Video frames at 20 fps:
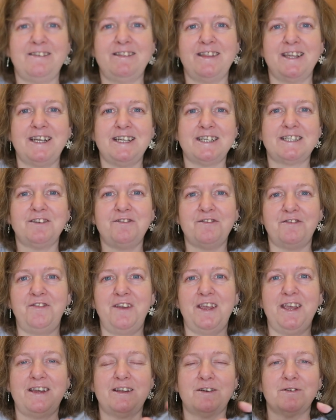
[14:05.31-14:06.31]
and then it don't
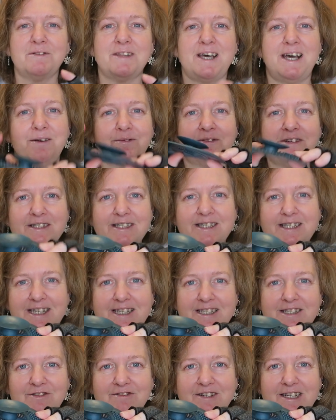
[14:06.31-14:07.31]
fit and all that, whereas
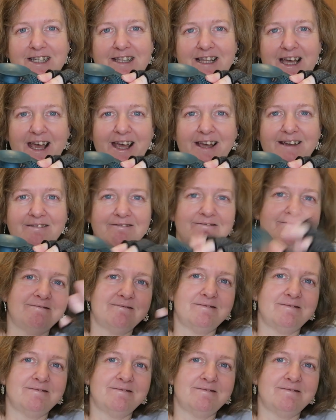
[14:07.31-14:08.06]
it's already there.